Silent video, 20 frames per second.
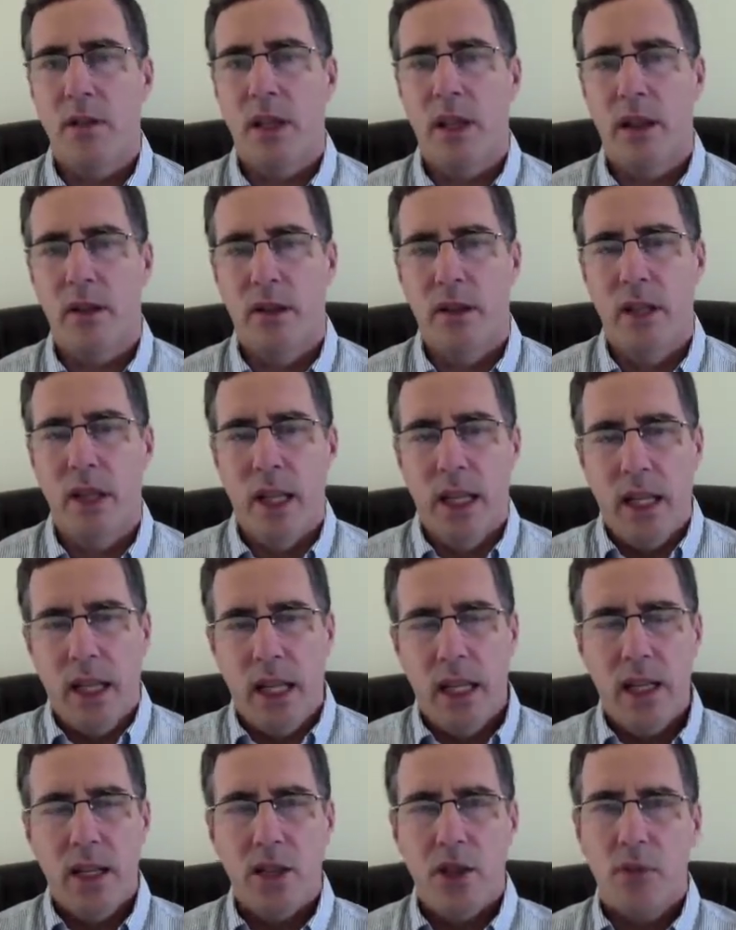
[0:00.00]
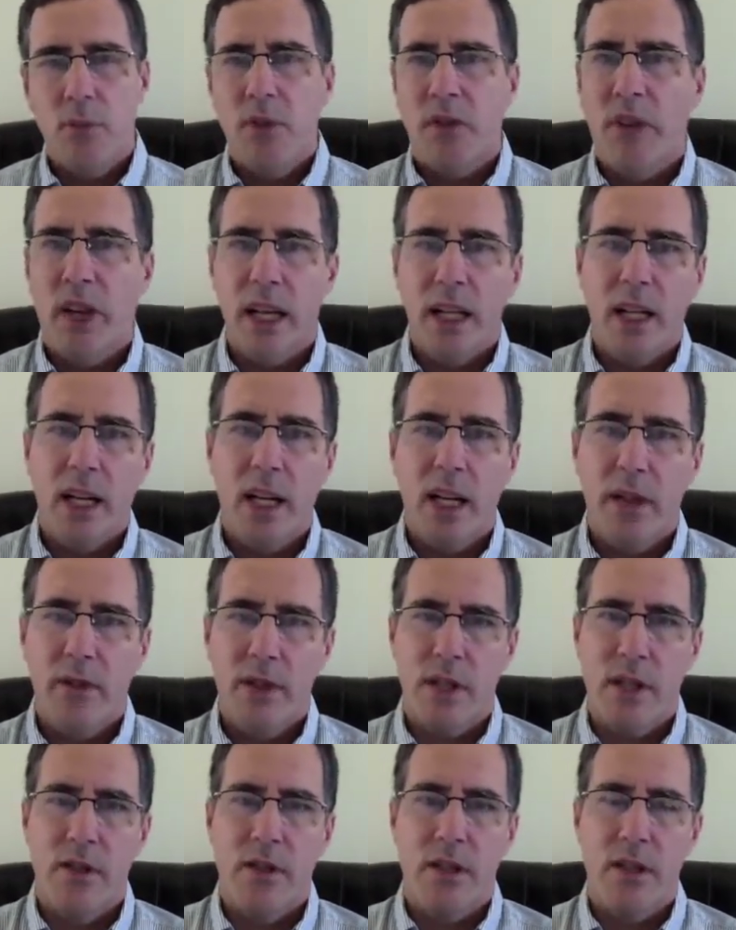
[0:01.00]
the other is to provide a kind of
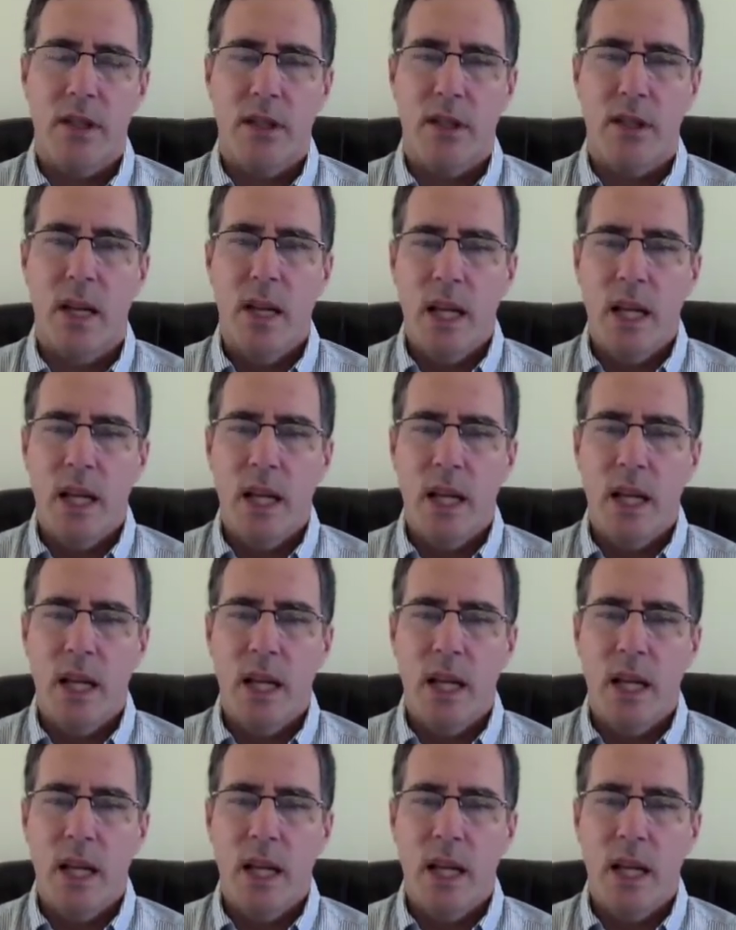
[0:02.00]
synthesis.